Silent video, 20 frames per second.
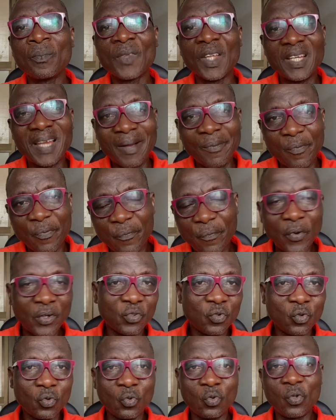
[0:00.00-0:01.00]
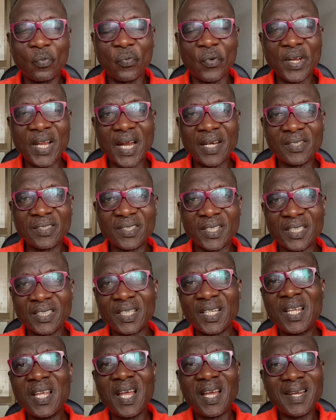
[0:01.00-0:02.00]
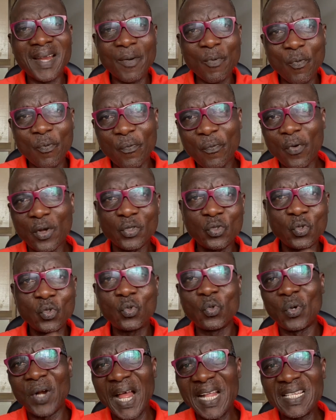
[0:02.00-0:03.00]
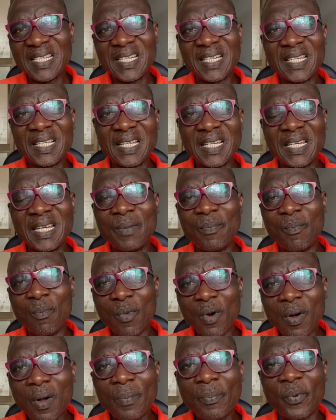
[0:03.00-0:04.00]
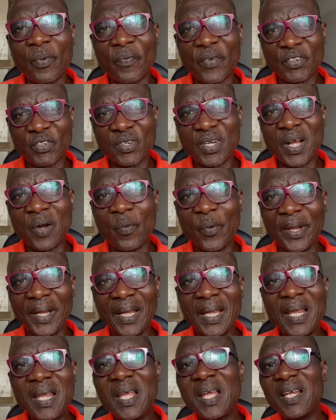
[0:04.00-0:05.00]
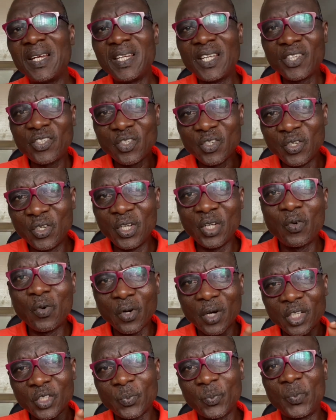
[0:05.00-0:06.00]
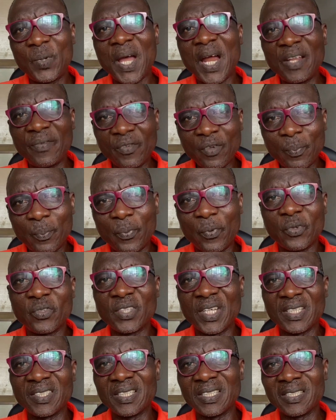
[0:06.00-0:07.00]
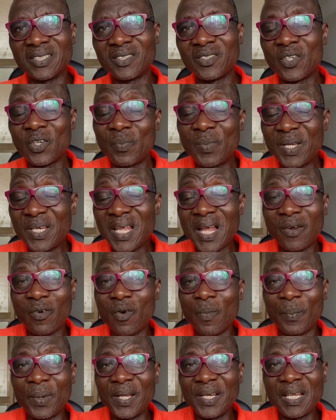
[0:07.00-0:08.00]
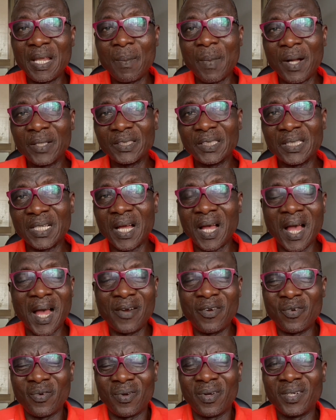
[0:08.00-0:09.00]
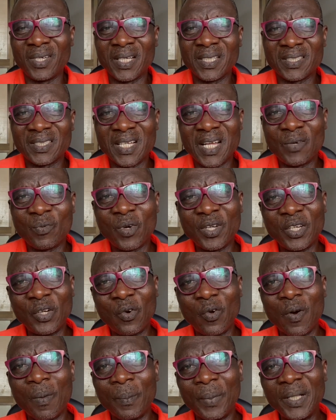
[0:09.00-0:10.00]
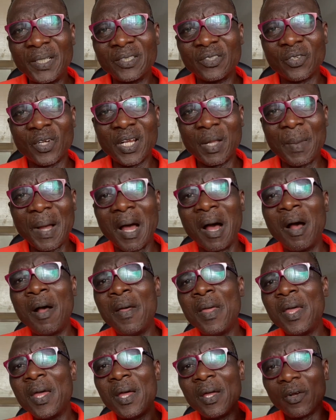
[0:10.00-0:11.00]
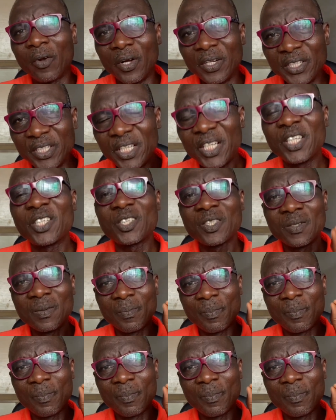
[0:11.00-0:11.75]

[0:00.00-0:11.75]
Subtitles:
that will force you to do further research, that will force you to write in a more professional way. These rigorous peer review processes, though many are complaining about it now, I don't understand what the complaint is all about. Because these